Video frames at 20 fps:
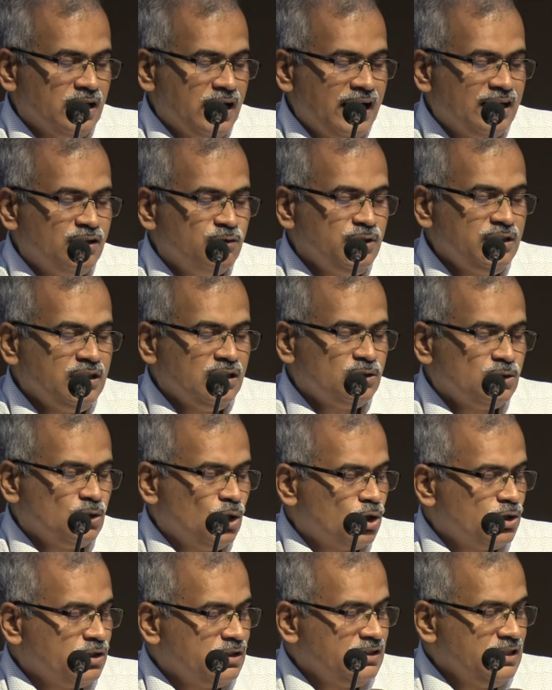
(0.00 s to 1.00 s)
and with
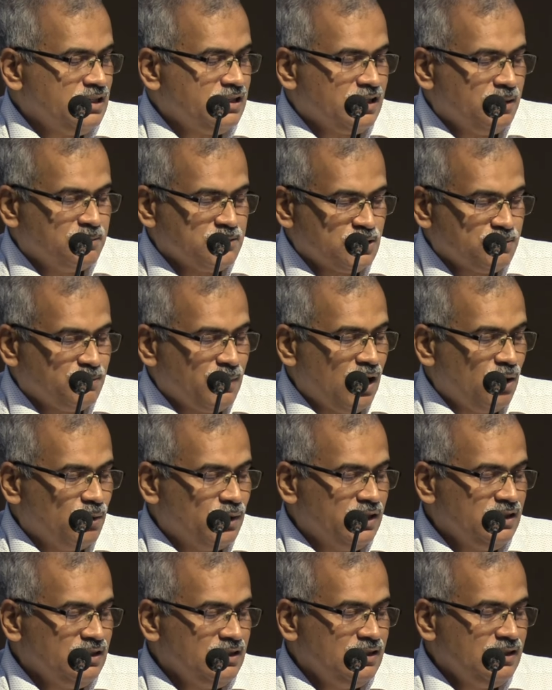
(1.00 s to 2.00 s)
authority comes
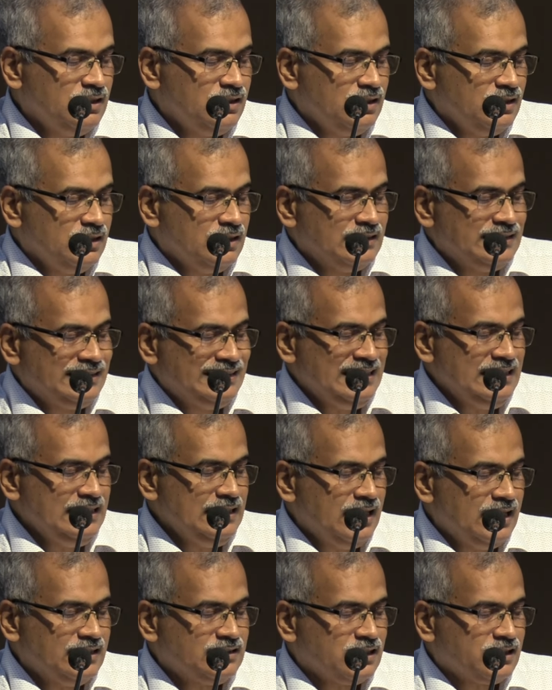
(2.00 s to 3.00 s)
power,
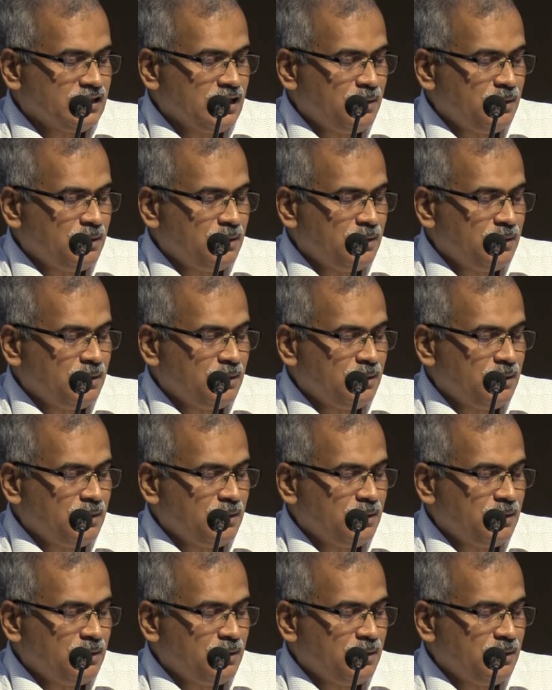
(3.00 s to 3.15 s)
seen as a